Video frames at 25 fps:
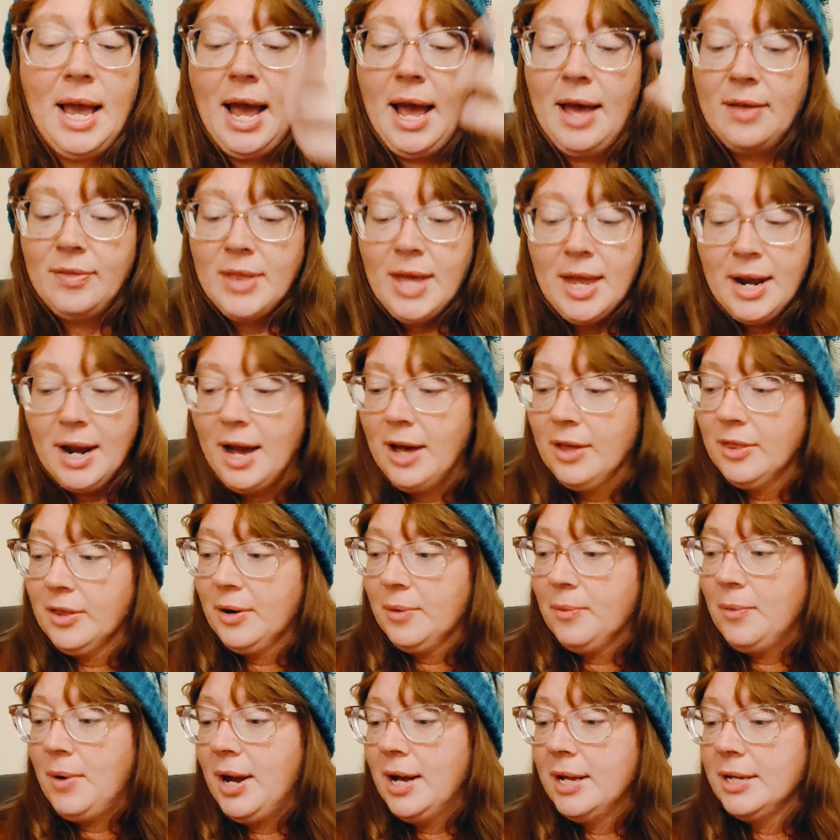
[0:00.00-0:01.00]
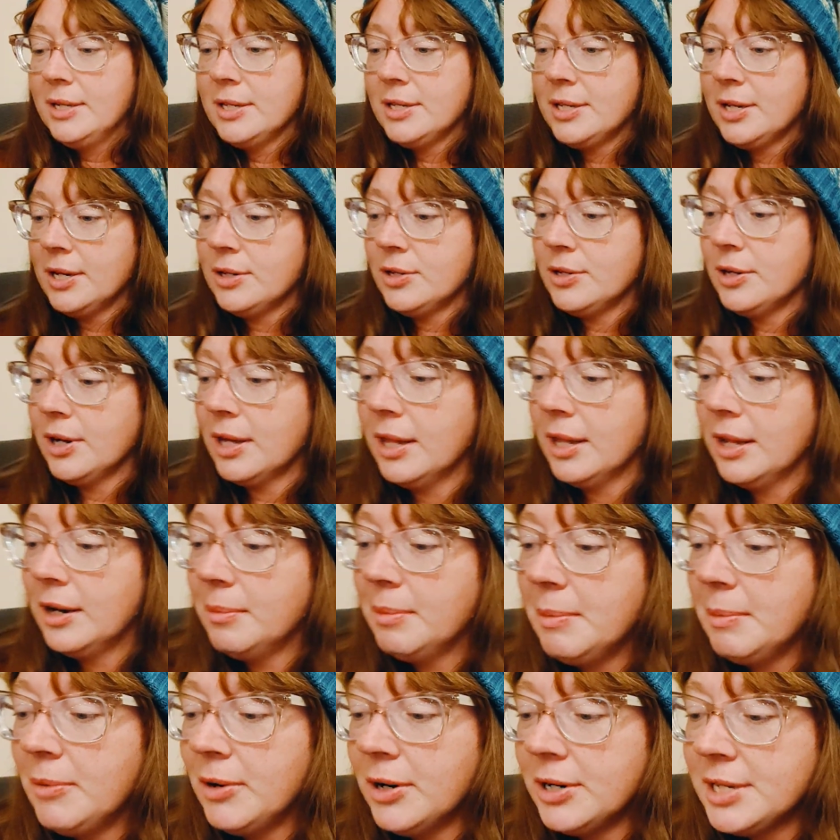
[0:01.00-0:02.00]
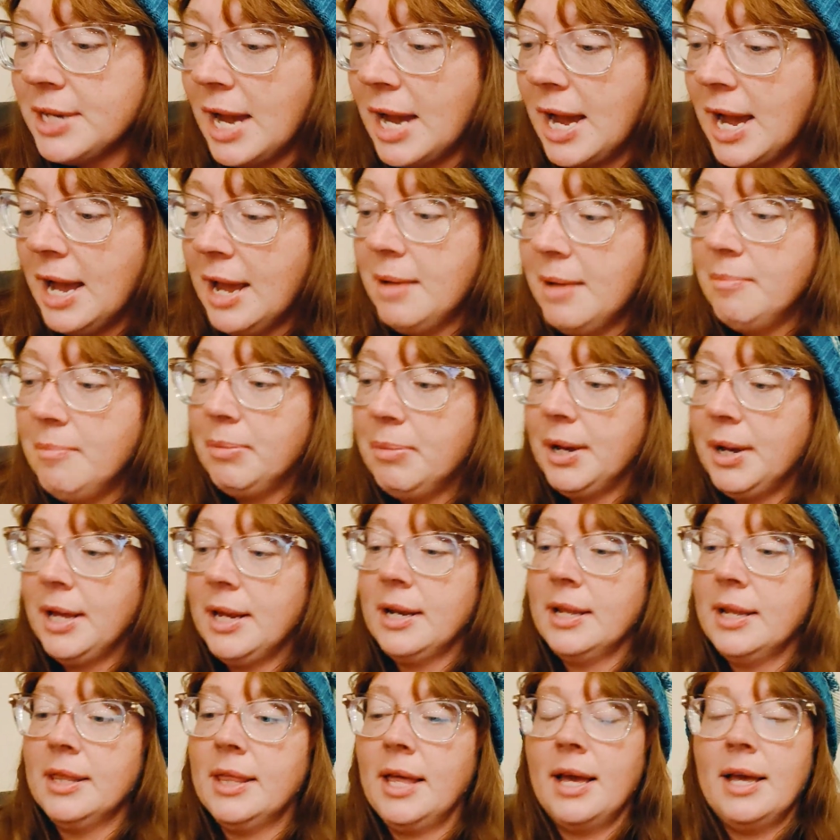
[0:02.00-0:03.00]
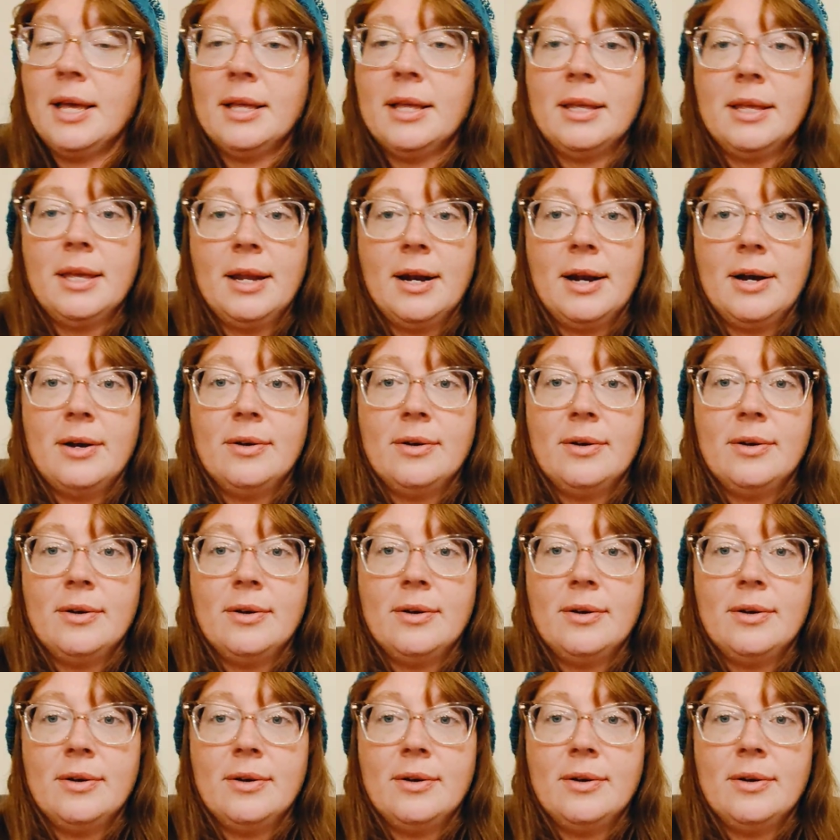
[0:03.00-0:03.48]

And then other ones took a little bit more time, but they